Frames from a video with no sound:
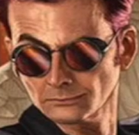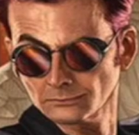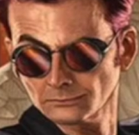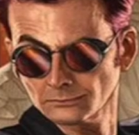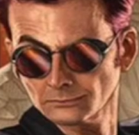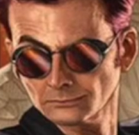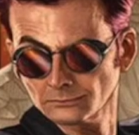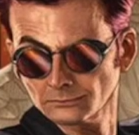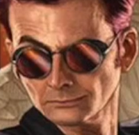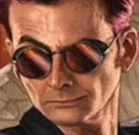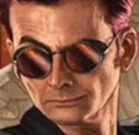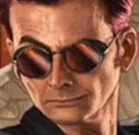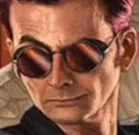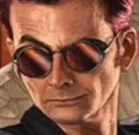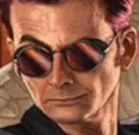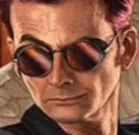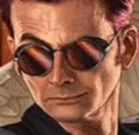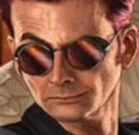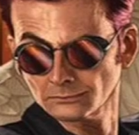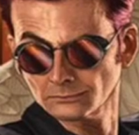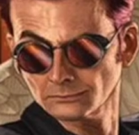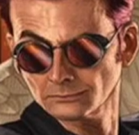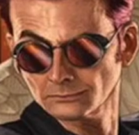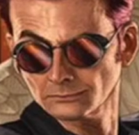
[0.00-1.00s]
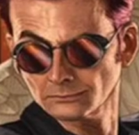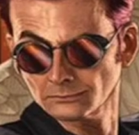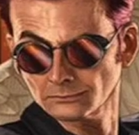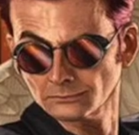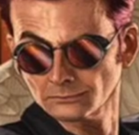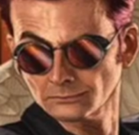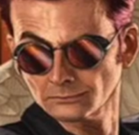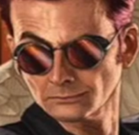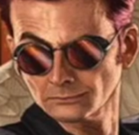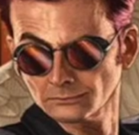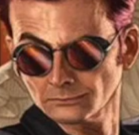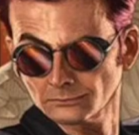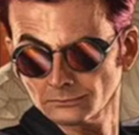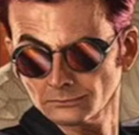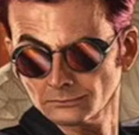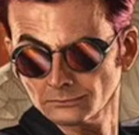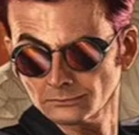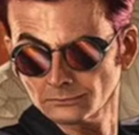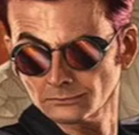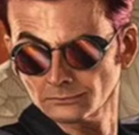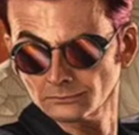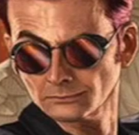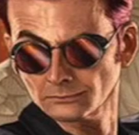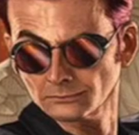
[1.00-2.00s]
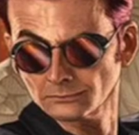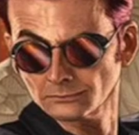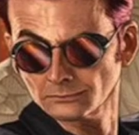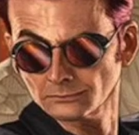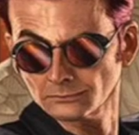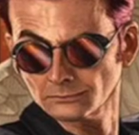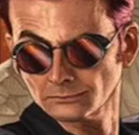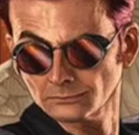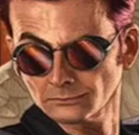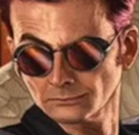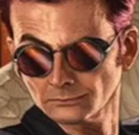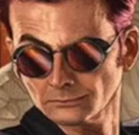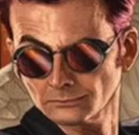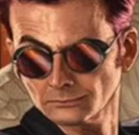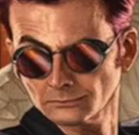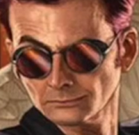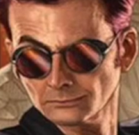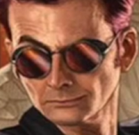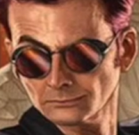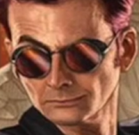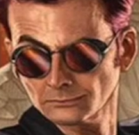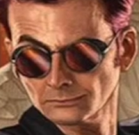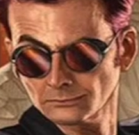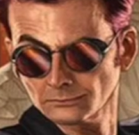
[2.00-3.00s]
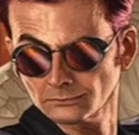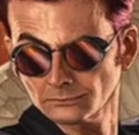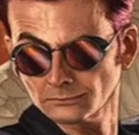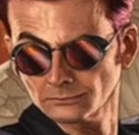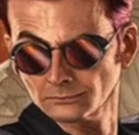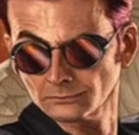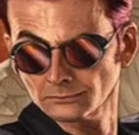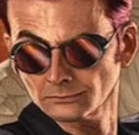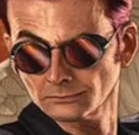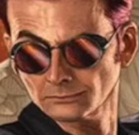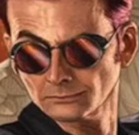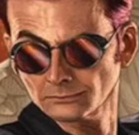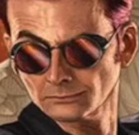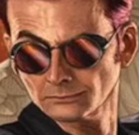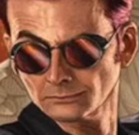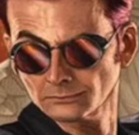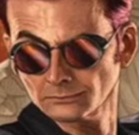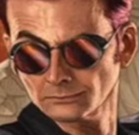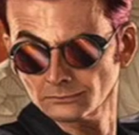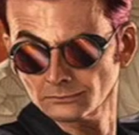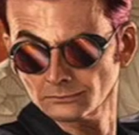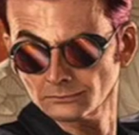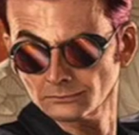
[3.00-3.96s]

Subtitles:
(silent)